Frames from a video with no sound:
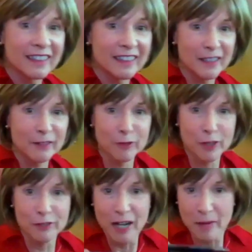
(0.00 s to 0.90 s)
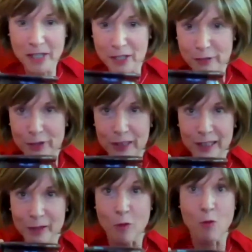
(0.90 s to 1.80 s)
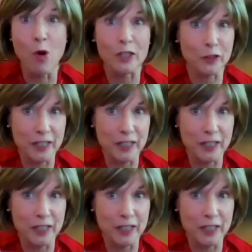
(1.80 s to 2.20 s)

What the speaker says: to fortify myself with a little water